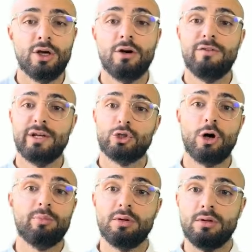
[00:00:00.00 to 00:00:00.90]
For
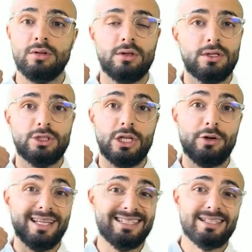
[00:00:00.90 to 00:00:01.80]
example,
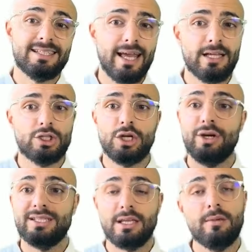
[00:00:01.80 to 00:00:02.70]
generating text,
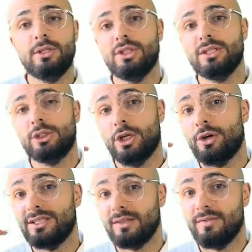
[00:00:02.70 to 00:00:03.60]
generating images,
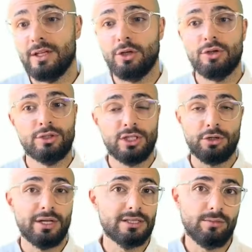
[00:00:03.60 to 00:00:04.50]
generating videos,
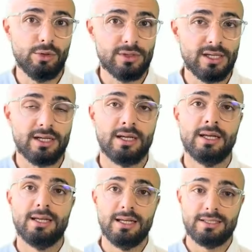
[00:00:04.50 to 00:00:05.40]
generating music,
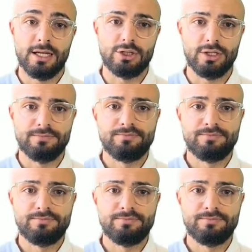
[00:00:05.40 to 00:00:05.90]
etc.